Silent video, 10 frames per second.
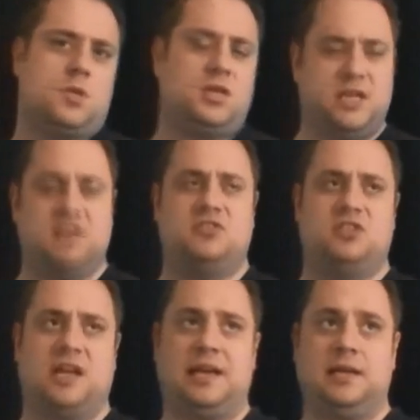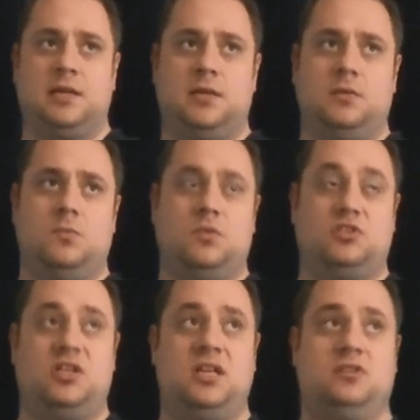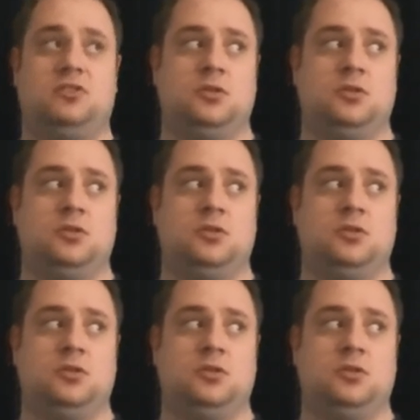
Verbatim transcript: Yes, I was get